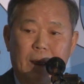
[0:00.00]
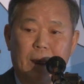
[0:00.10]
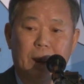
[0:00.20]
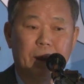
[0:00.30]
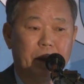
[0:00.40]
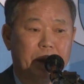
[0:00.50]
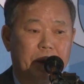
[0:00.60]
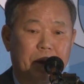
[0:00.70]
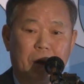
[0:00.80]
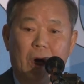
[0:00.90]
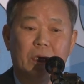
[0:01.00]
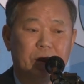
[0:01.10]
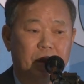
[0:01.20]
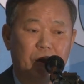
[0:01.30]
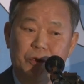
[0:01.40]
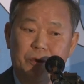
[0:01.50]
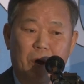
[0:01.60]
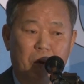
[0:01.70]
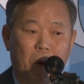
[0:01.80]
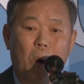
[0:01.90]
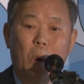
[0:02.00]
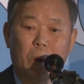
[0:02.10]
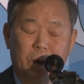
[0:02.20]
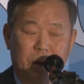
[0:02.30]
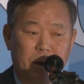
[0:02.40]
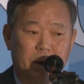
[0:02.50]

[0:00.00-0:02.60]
in the Constitutional Court